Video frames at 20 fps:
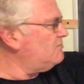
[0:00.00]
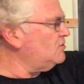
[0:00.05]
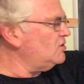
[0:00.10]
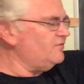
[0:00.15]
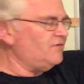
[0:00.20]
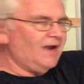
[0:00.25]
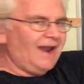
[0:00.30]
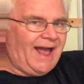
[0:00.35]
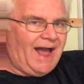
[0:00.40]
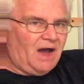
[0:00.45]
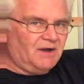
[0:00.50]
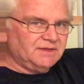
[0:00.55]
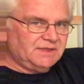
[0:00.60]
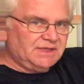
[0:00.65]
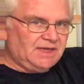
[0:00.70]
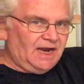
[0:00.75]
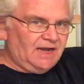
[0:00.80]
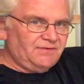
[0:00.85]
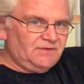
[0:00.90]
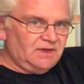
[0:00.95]
move it
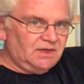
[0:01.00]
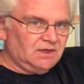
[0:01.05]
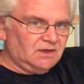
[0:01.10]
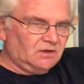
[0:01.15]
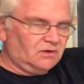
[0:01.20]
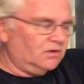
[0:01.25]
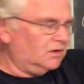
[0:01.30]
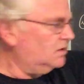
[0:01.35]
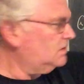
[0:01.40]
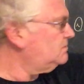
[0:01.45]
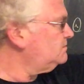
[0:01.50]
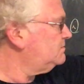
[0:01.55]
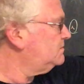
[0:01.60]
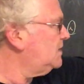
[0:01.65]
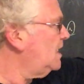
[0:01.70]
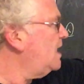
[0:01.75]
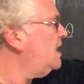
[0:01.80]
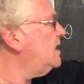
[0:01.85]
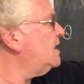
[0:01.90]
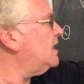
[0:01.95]
outside the integral.
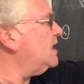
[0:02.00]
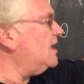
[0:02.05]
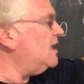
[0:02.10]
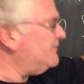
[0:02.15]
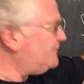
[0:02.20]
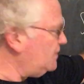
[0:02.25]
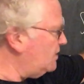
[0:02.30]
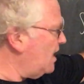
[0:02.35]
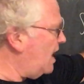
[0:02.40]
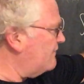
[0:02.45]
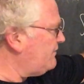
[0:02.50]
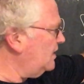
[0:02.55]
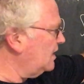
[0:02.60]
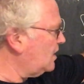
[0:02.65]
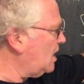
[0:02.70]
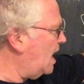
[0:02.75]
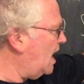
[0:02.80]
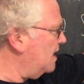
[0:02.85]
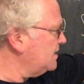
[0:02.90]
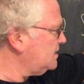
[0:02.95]
If you have a
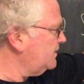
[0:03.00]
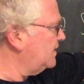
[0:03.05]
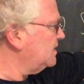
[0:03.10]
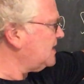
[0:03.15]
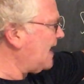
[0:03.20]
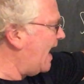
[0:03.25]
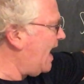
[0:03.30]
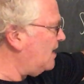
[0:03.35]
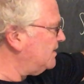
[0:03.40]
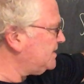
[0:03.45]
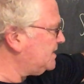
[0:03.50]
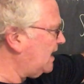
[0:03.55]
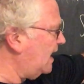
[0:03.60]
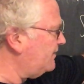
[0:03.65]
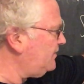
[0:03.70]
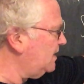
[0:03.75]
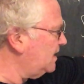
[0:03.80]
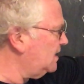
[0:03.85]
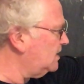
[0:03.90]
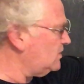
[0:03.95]
constant that's
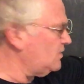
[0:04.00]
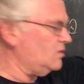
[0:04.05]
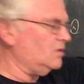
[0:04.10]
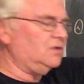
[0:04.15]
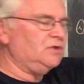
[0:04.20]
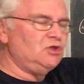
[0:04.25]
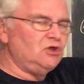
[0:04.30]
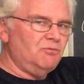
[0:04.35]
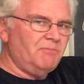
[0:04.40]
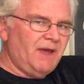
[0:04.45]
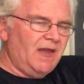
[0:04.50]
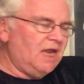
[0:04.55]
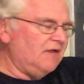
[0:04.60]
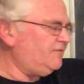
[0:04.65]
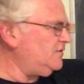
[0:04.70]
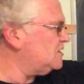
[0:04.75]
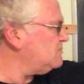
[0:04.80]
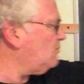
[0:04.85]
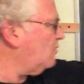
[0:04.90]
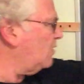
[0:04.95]
outside the integral, you may, if it's